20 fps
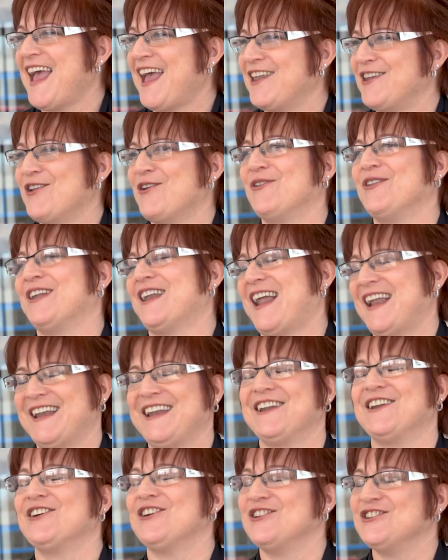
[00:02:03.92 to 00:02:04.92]
and know that I
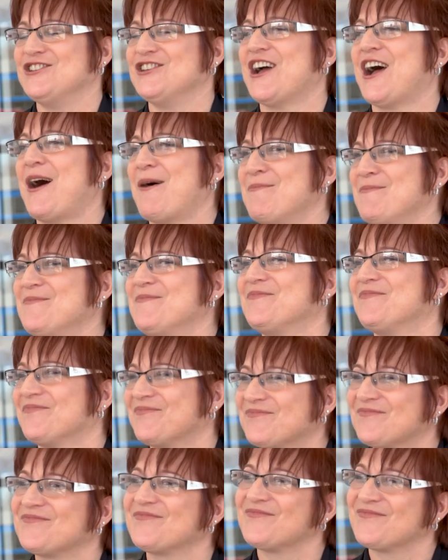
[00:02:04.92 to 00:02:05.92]
did a good job.
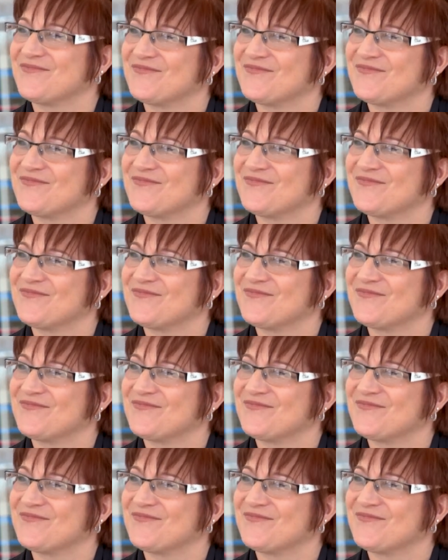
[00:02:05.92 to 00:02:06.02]
So